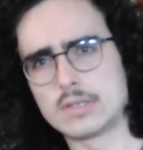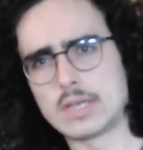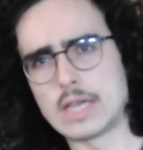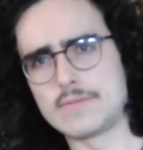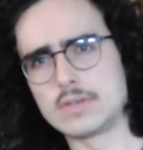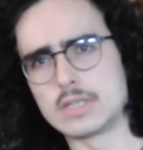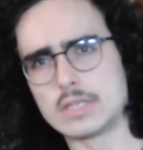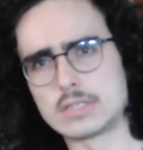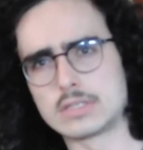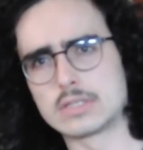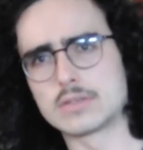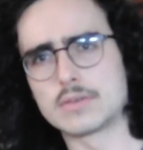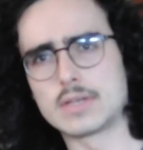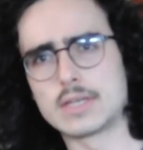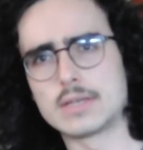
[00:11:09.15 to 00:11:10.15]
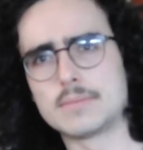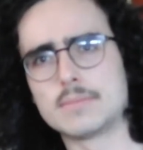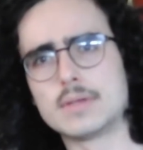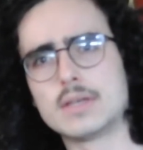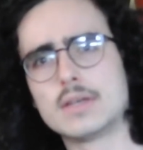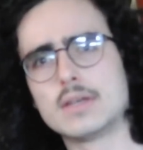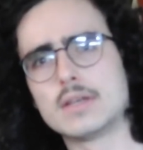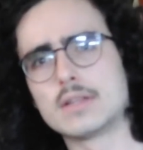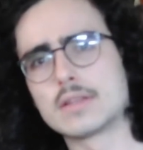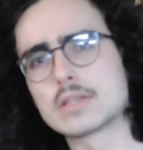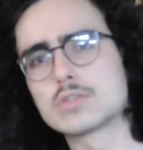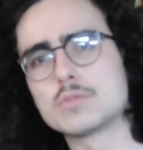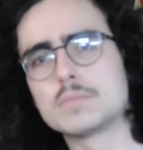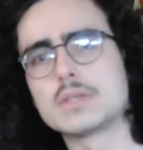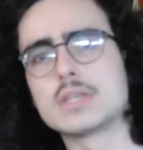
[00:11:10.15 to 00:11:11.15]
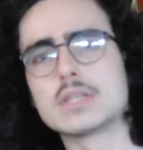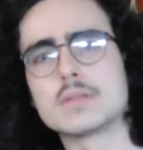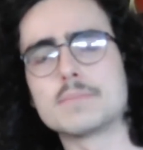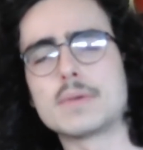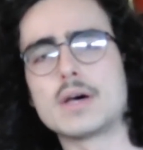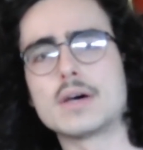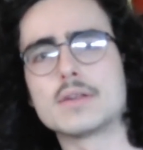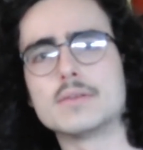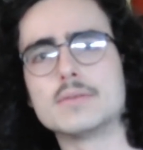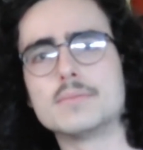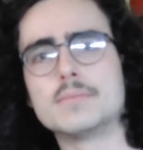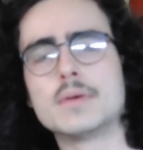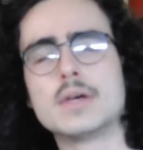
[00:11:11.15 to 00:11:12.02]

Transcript: I have an Instagram. Links will be in the bottom.